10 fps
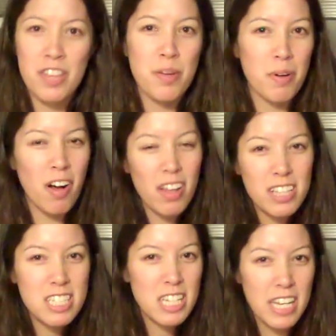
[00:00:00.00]
And there were
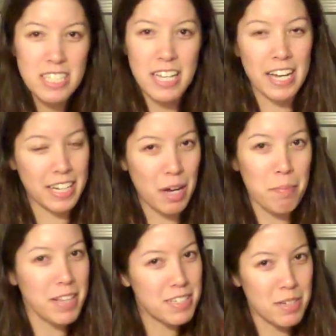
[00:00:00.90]
all these kids hanging
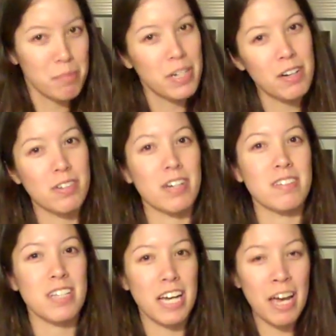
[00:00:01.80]
out by the sombrero, and
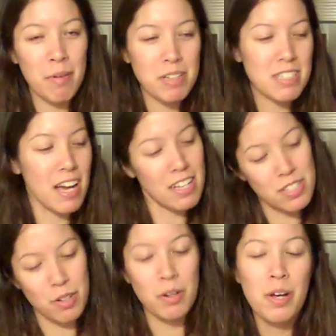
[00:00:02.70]
I was like, hey, what's
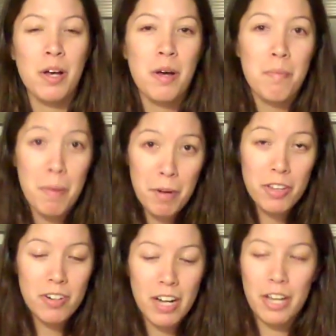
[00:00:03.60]
that? So my
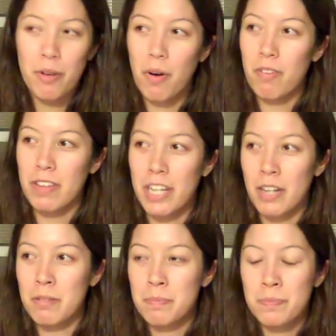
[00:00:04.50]
brother and I go over
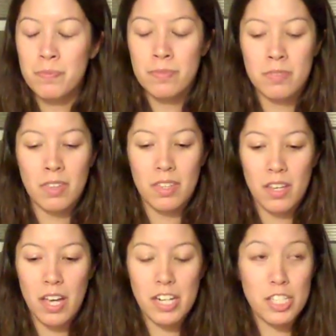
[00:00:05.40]
there,
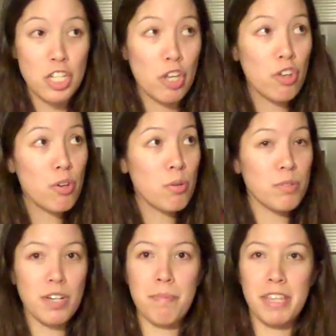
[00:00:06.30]
and it's
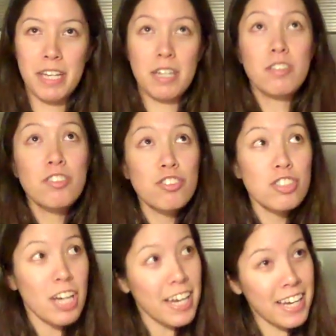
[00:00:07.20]
huge. I mean, like a
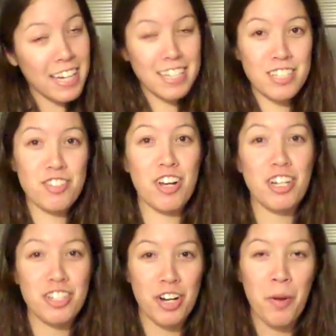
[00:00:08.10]
gigantic
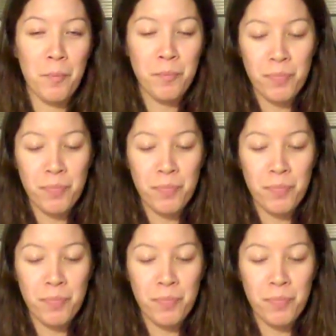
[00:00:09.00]
structure.